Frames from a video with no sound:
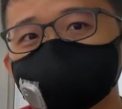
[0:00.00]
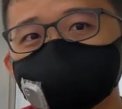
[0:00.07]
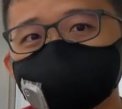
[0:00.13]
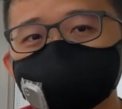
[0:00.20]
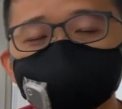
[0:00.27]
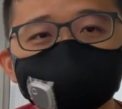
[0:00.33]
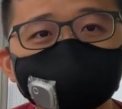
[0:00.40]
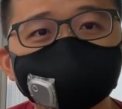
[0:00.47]

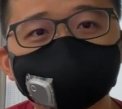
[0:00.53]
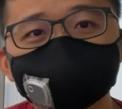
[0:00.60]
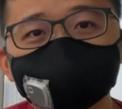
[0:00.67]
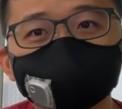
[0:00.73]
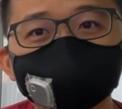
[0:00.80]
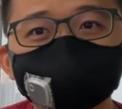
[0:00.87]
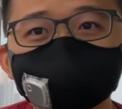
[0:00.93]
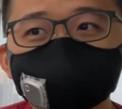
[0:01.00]
Sorry that you
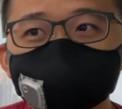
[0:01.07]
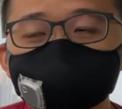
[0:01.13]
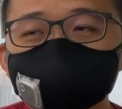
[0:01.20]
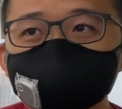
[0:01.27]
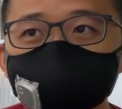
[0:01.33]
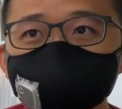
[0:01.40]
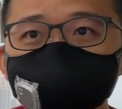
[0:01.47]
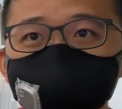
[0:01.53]
cannot feel this,
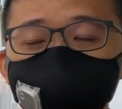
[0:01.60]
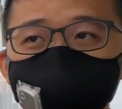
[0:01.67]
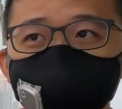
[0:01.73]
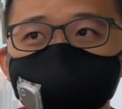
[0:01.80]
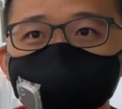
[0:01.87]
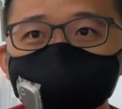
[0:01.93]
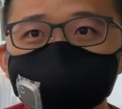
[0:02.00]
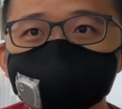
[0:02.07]
but I'm just going
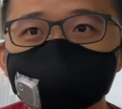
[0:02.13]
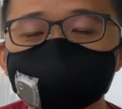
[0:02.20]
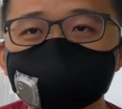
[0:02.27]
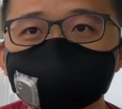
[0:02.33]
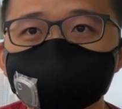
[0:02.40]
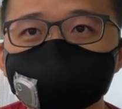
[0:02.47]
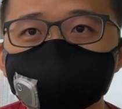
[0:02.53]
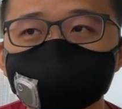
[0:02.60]
to explain to you
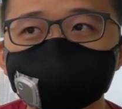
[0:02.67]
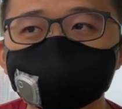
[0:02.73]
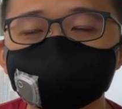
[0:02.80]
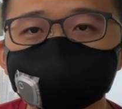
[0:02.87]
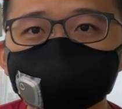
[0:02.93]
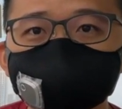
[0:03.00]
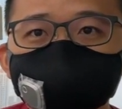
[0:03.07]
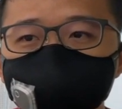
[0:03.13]
in a second.
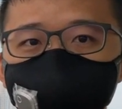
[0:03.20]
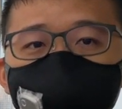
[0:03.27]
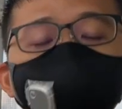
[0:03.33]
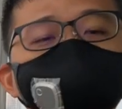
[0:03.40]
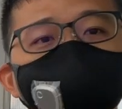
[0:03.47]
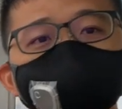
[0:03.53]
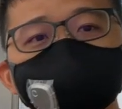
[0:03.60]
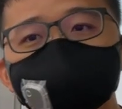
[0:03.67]
Okay,
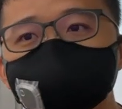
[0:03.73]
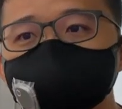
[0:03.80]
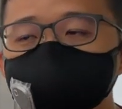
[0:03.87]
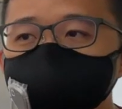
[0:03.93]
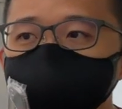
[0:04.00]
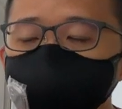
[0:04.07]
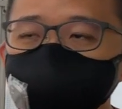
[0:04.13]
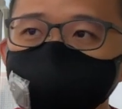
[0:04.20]

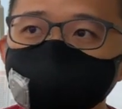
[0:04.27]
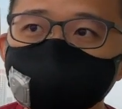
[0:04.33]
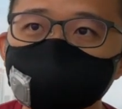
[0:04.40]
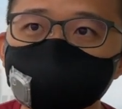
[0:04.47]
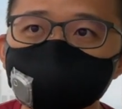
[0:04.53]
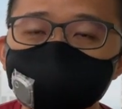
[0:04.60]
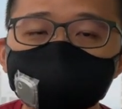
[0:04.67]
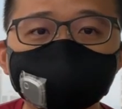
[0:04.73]
so
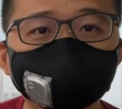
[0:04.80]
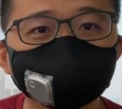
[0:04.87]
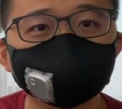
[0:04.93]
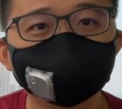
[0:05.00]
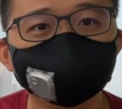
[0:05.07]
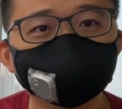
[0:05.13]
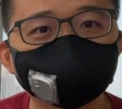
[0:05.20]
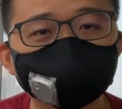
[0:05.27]
when it comes
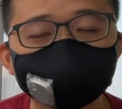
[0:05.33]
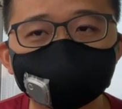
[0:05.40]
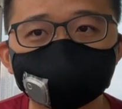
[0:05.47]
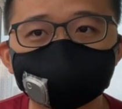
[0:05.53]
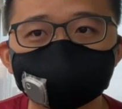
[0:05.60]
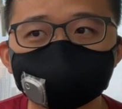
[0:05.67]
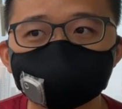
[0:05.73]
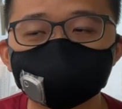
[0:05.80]
to
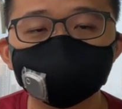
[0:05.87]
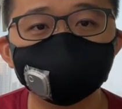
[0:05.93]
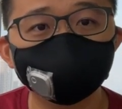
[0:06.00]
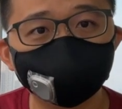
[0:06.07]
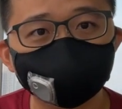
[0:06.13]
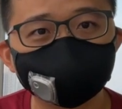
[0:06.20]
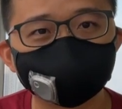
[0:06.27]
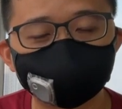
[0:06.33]
the
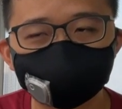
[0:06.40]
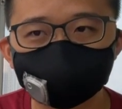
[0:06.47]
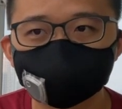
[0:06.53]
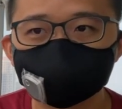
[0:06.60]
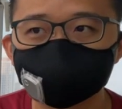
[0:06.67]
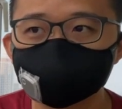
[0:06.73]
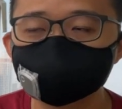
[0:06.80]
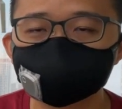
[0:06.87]
modes, right,
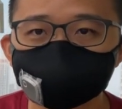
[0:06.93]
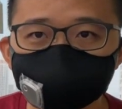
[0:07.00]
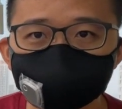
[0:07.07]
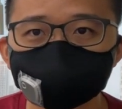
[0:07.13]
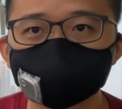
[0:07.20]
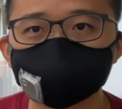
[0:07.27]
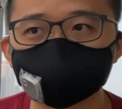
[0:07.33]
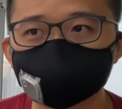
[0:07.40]
I feel
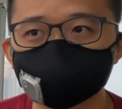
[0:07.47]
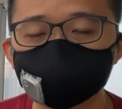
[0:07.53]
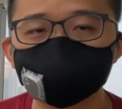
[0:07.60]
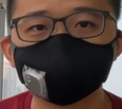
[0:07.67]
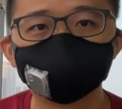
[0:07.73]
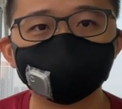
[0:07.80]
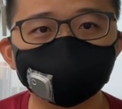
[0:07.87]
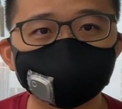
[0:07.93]
that mode
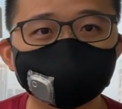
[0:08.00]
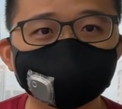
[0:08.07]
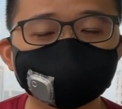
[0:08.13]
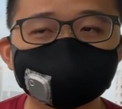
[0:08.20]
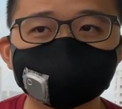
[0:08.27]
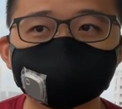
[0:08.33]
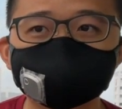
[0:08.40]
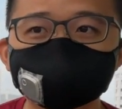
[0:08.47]
3
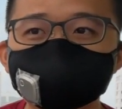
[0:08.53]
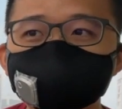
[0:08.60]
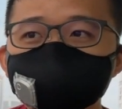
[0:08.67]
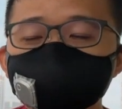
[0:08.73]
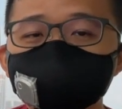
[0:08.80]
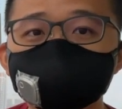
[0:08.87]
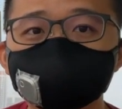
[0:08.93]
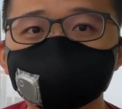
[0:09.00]

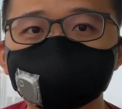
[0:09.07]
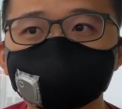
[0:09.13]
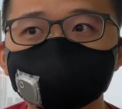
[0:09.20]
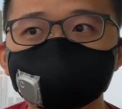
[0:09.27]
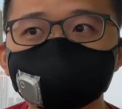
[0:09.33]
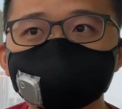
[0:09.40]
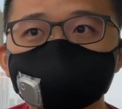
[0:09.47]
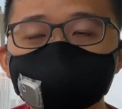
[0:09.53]

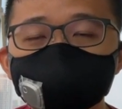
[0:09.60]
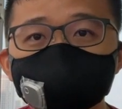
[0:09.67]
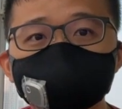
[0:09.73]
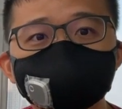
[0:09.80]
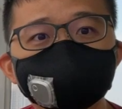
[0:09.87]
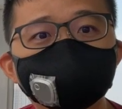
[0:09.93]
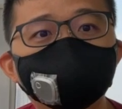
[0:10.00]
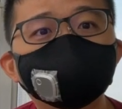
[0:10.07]
it's
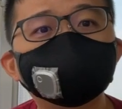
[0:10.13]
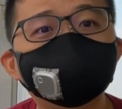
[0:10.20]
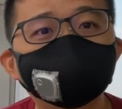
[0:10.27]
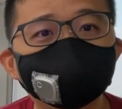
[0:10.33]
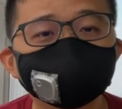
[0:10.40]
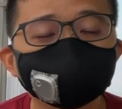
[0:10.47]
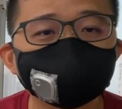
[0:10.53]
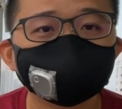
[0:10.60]
more
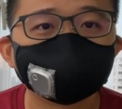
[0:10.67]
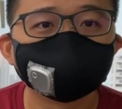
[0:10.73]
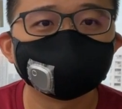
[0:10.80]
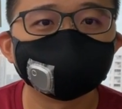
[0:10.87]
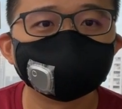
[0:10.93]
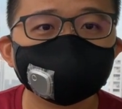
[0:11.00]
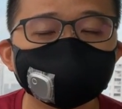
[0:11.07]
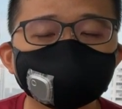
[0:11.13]
comfortable for
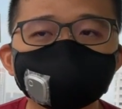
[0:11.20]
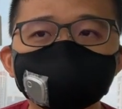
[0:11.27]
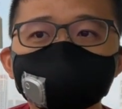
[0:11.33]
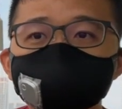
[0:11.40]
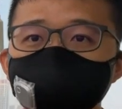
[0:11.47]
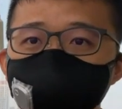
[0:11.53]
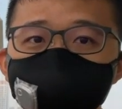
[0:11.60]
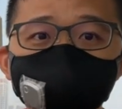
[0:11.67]
me when it
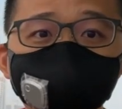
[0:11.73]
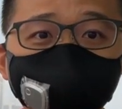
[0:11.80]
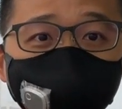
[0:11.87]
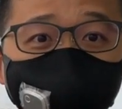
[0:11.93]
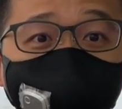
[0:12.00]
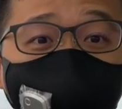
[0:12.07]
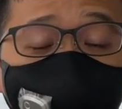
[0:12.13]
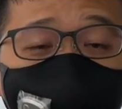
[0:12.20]
comes to breathing.